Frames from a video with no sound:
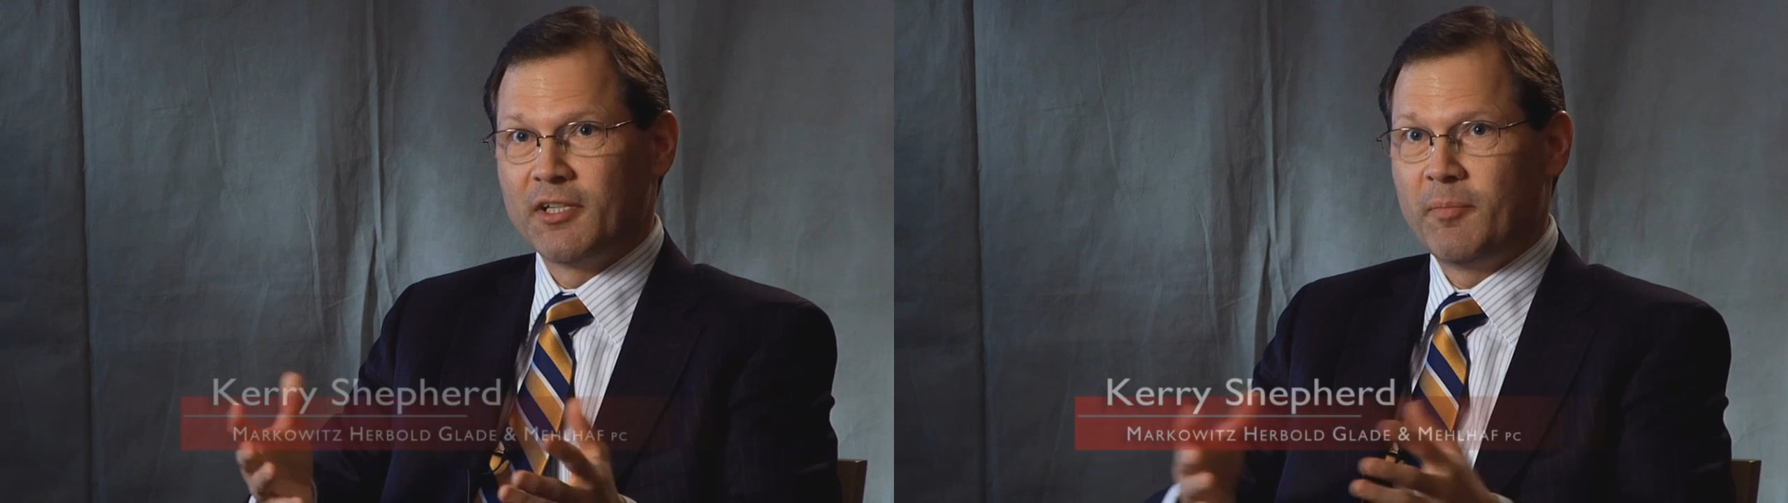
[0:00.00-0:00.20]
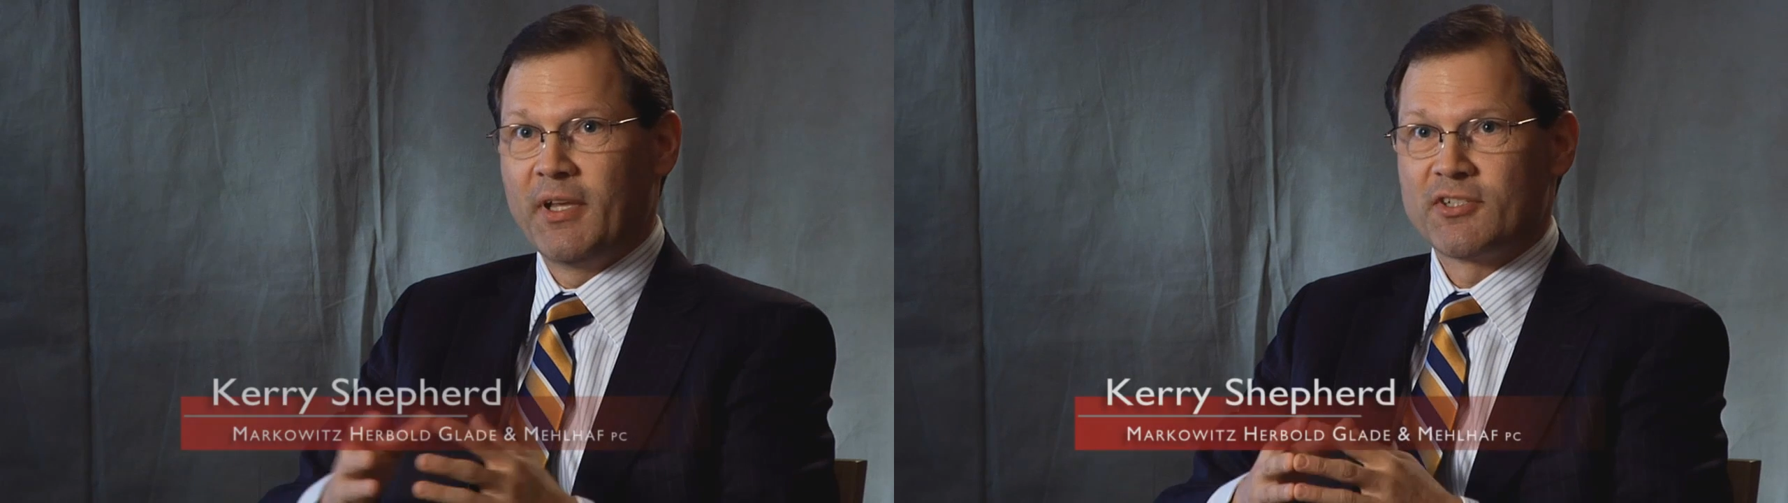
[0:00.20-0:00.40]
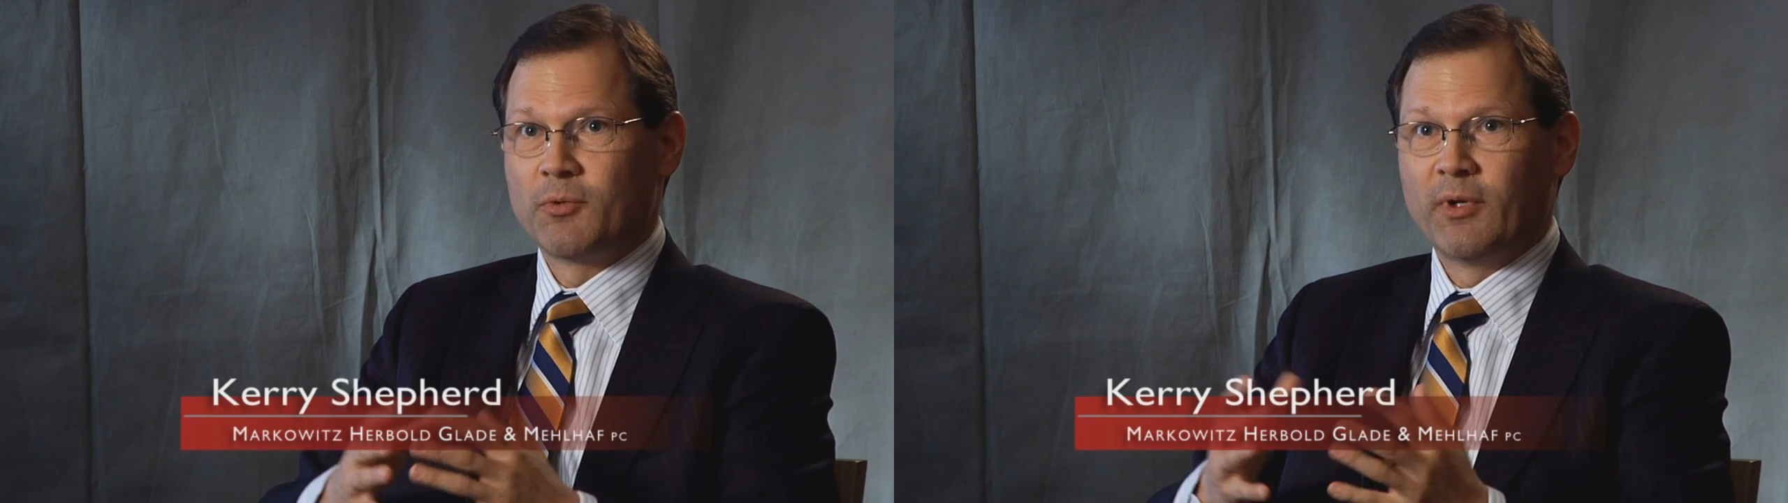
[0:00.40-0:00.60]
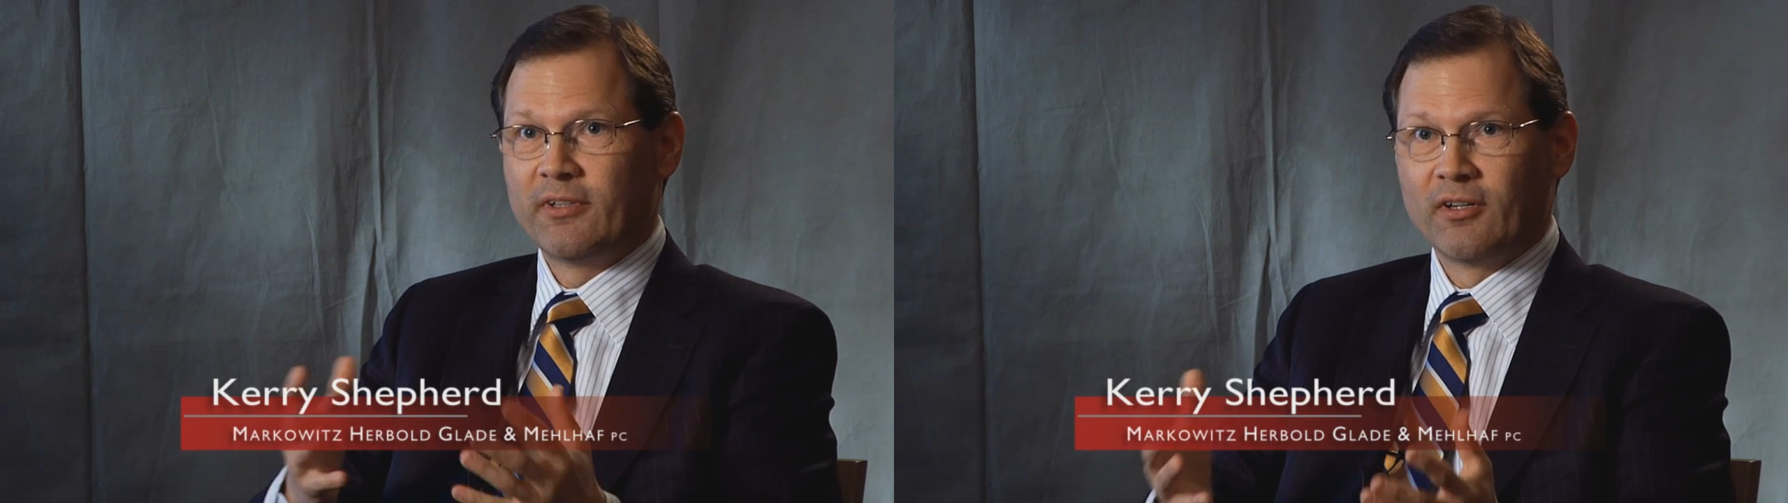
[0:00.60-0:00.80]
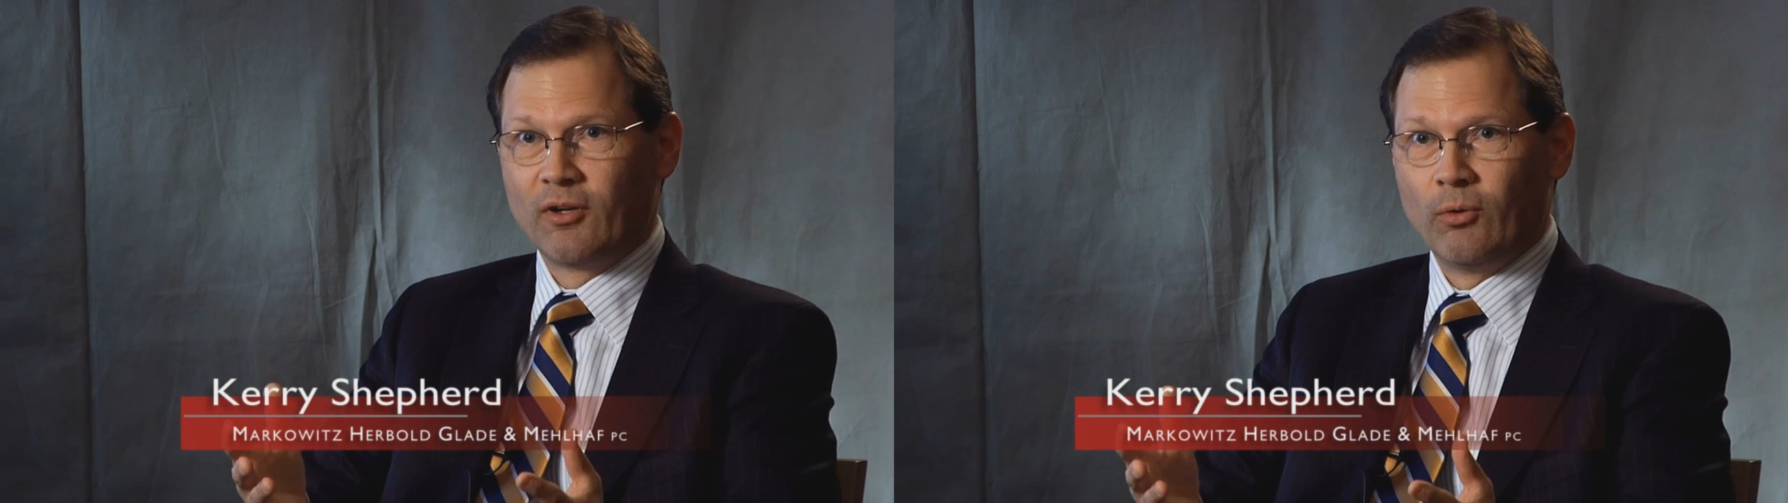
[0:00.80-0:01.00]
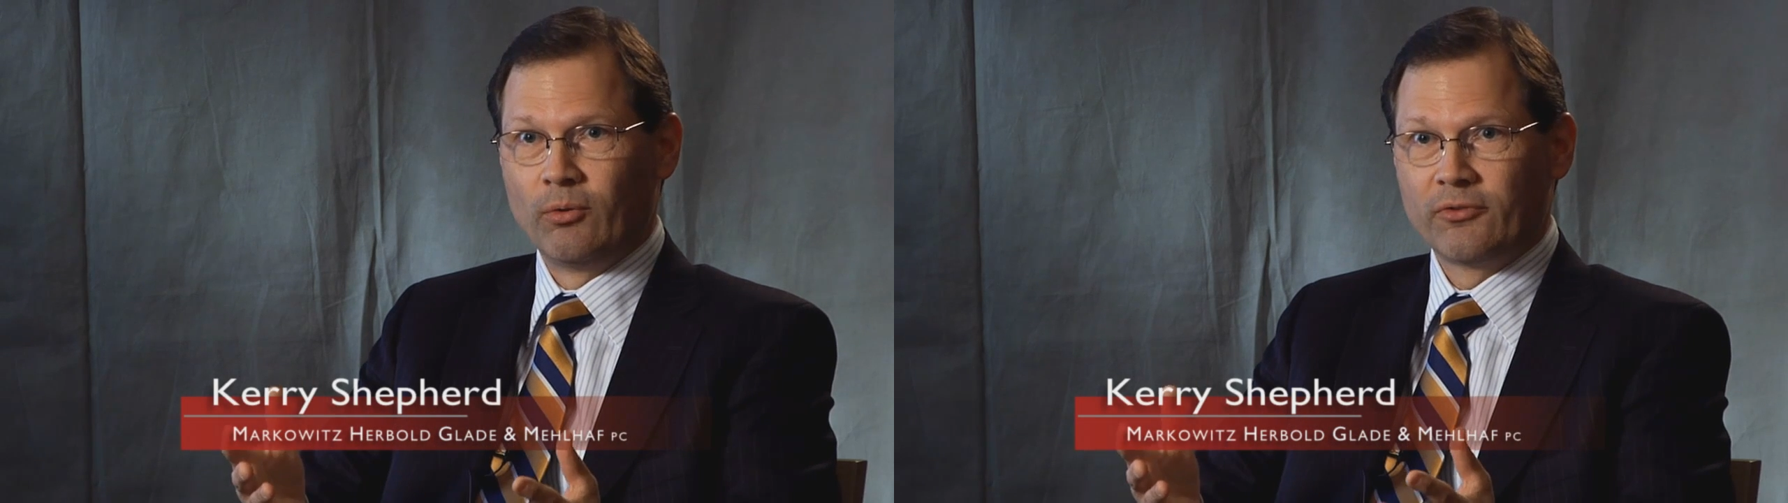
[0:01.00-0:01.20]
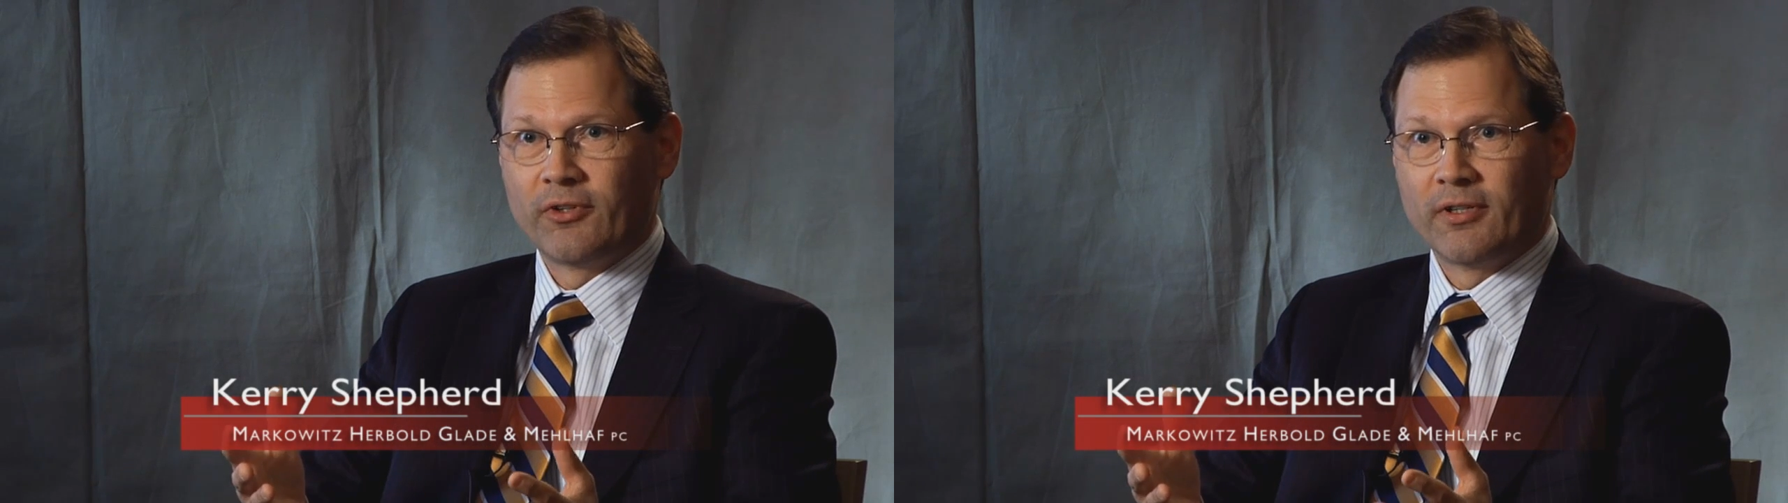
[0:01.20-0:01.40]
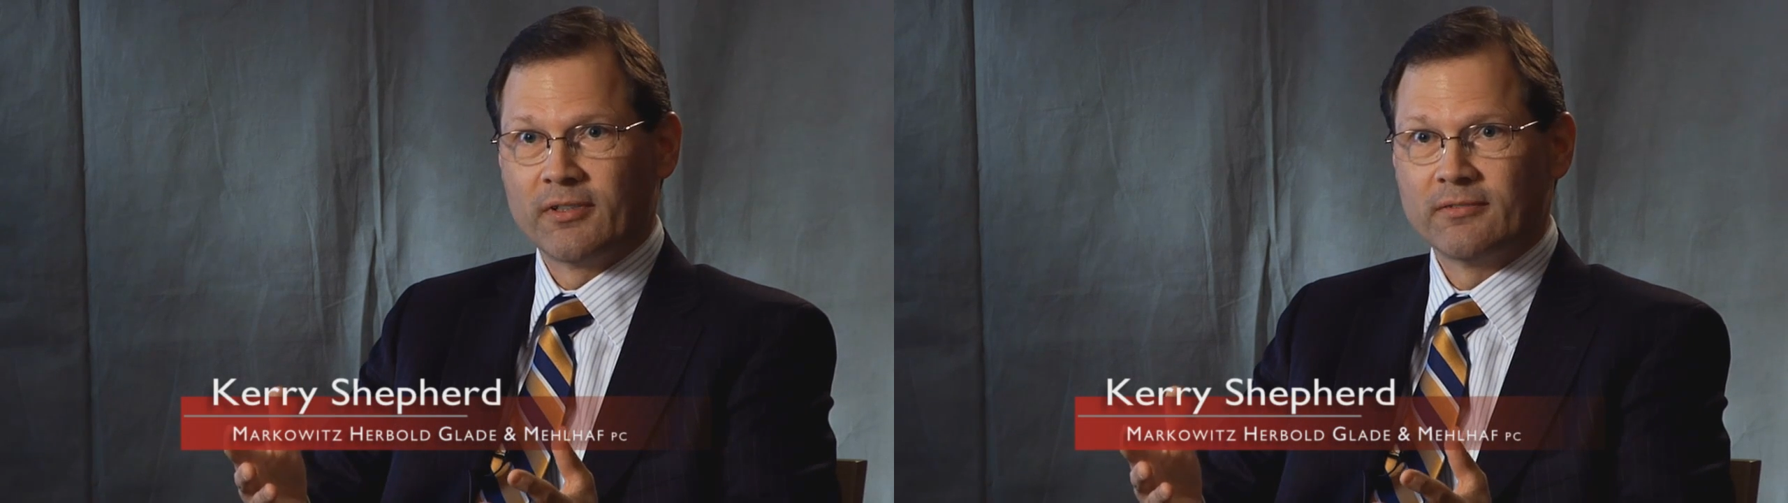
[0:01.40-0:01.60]
It depends on what their goals
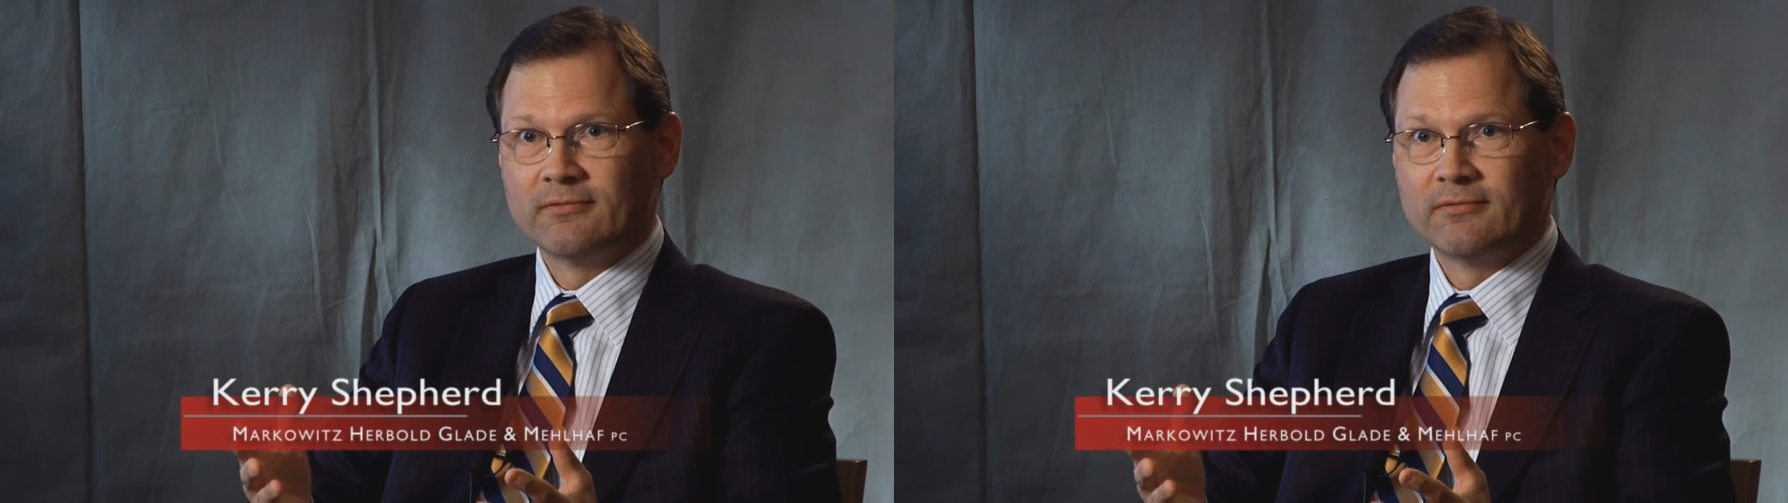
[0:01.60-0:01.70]
are.